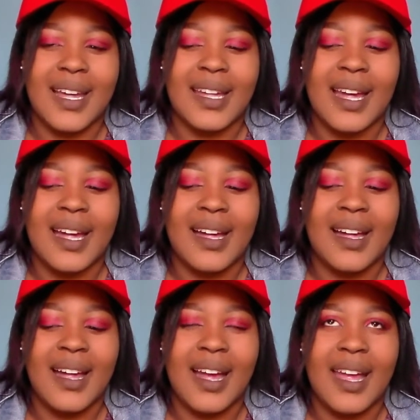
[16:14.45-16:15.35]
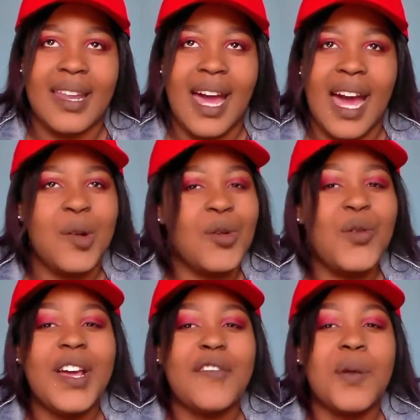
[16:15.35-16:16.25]
Like, and I don't
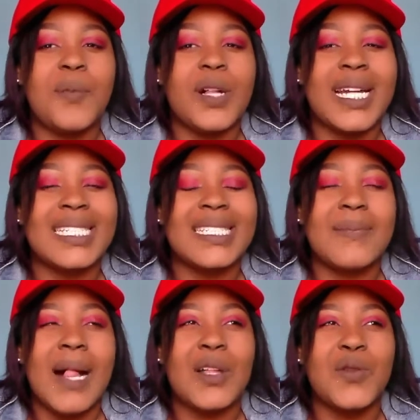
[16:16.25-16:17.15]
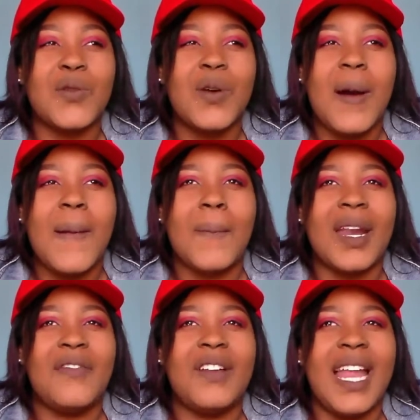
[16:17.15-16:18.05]
know if people can smell you,
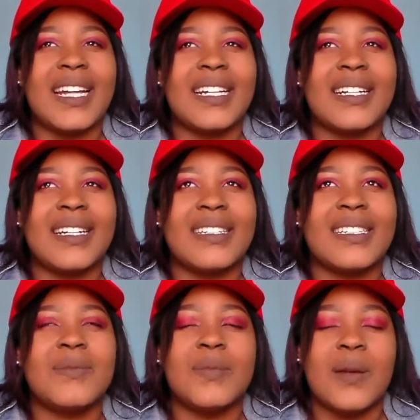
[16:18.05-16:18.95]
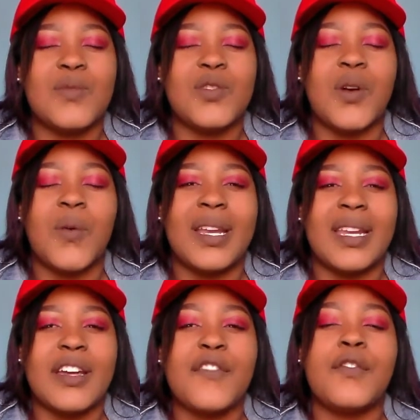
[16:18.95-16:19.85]
but I feel like sometimes, you know,
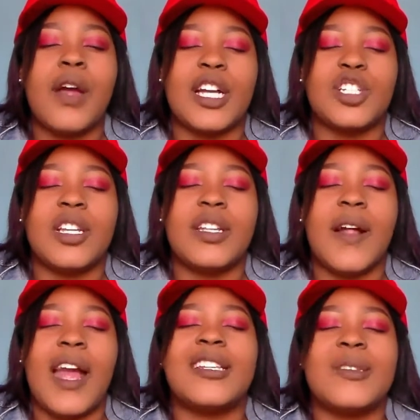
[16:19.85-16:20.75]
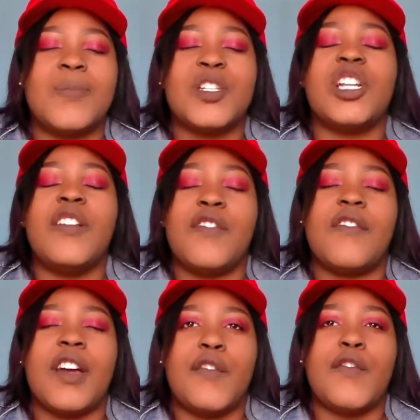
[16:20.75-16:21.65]
when if you actually, especially if you
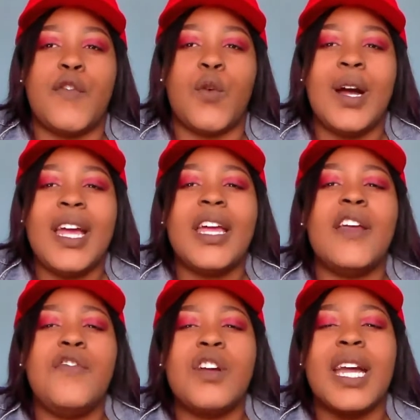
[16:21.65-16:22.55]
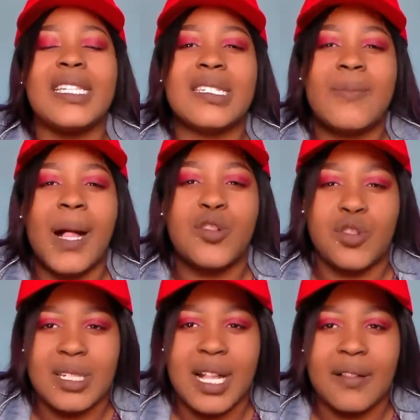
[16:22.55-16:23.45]
have a heavy flow, if you can smell
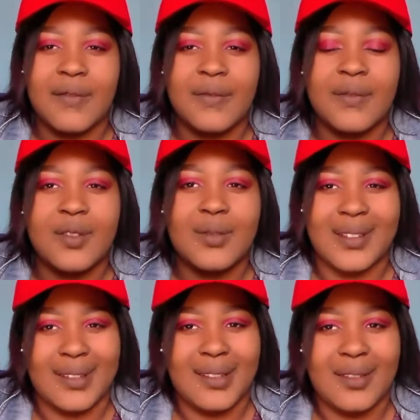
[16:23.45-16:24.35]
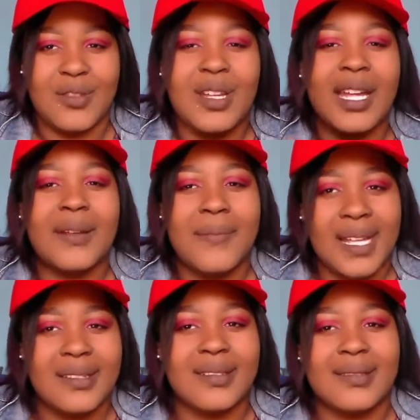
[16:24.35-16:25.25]
yourself, you can
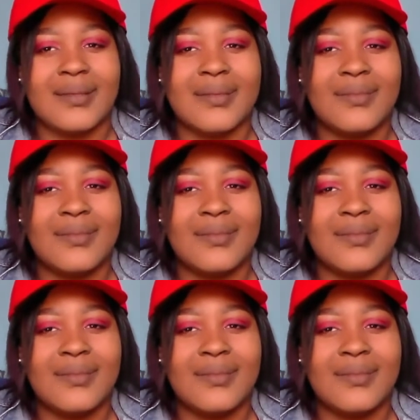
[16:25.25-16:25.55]
imagine